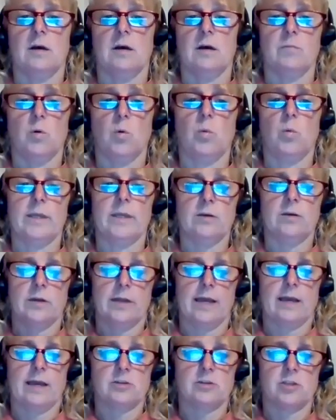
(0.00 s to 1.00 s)
We could
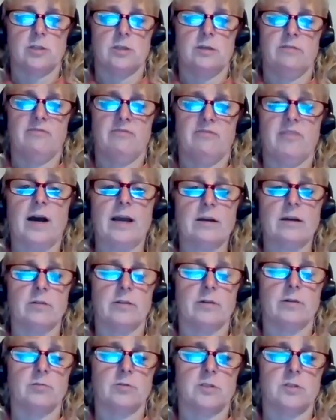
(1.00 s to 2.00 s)
actually file
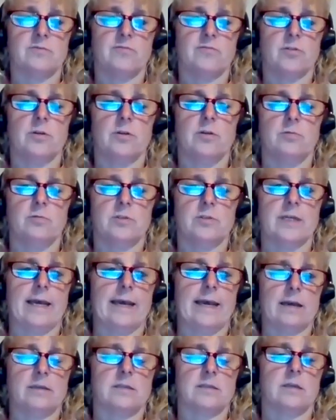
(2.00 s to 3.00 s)
those for you to
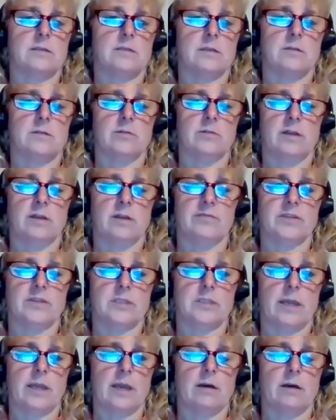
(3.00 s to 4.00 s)
access in your
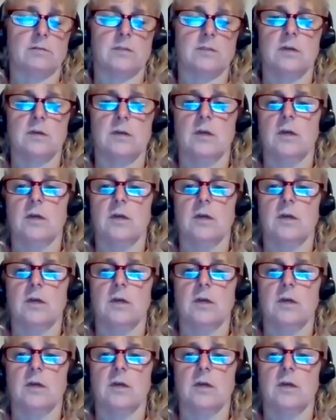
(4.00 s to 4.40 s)
LVIS account.